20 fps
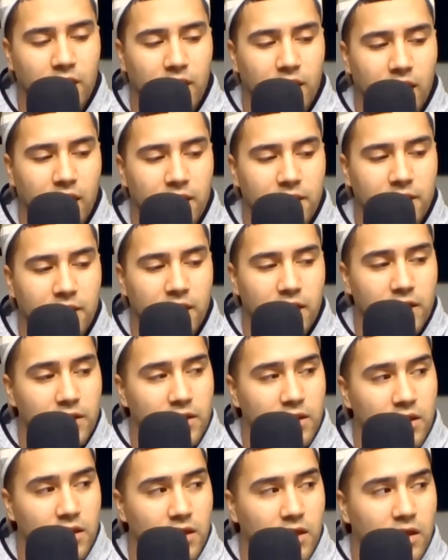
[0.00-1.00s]
and
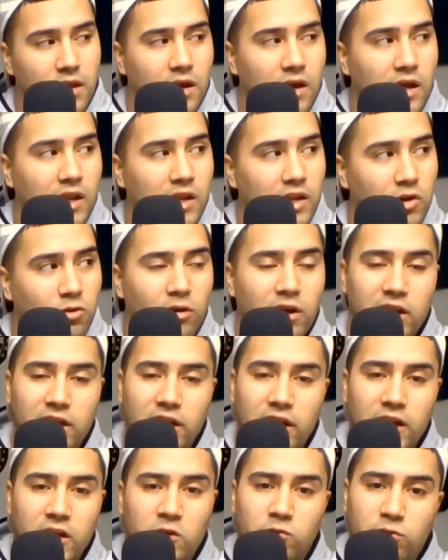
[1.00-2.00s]
then a little while
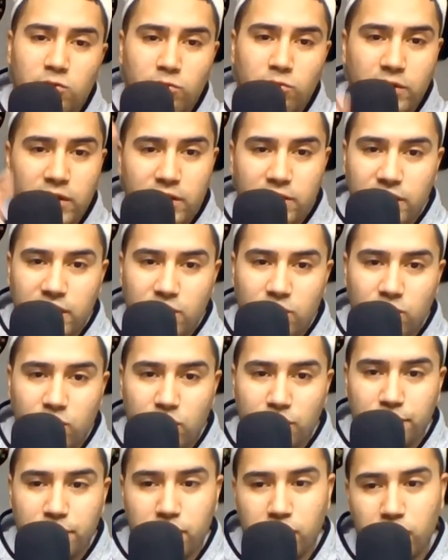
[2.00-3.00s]
later, we went, did what we
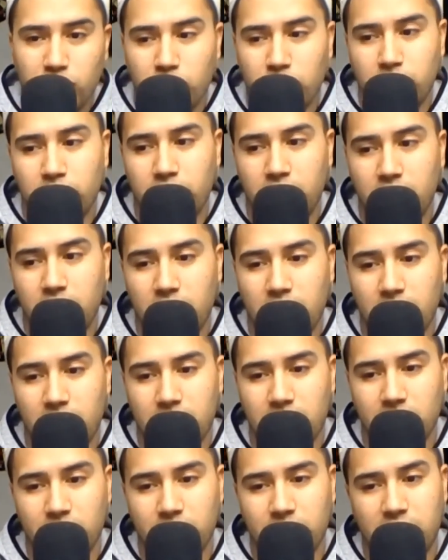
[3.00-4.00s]
were doing, and
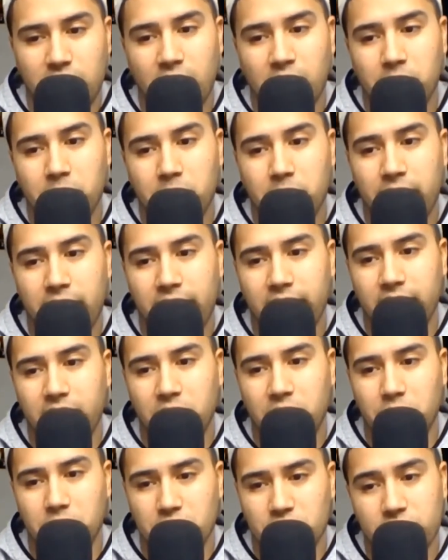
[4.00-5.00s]
then we came back
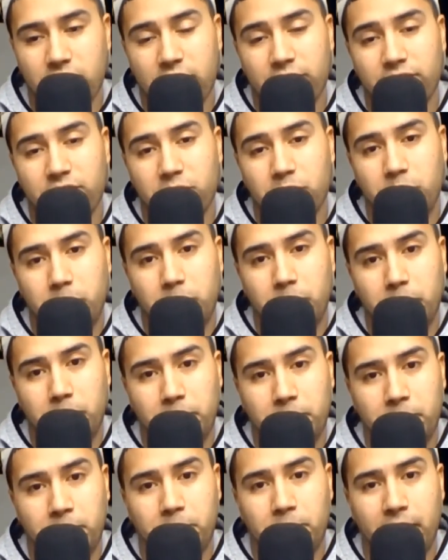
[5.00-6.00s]
and we're driving
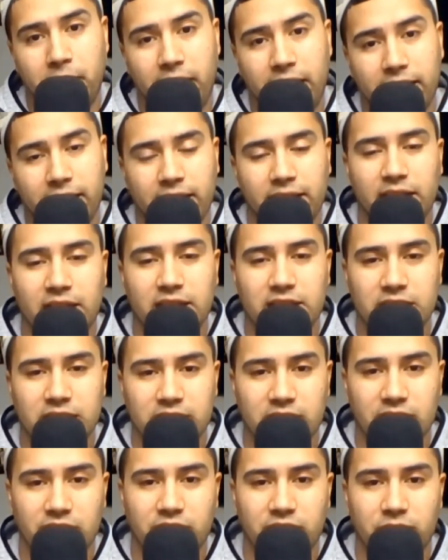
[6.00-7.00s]
back, and I seen
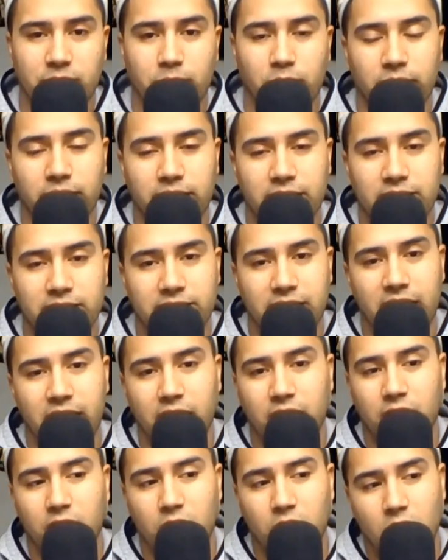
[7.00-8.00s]
the little boy and his
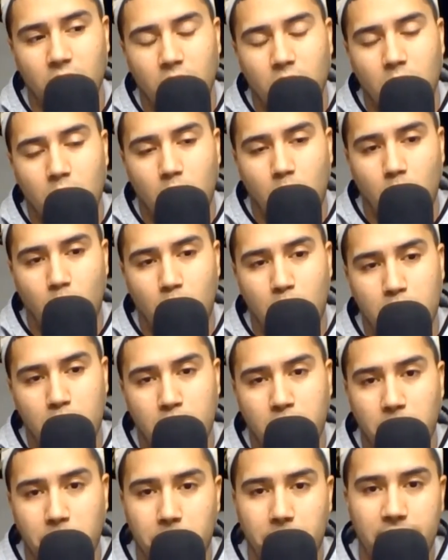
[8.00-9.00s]
dad
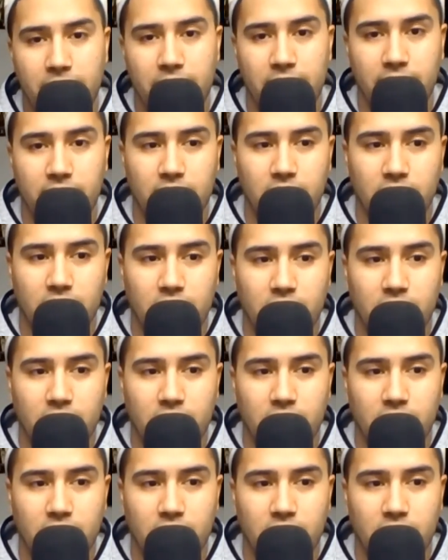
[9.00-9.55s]
walking back,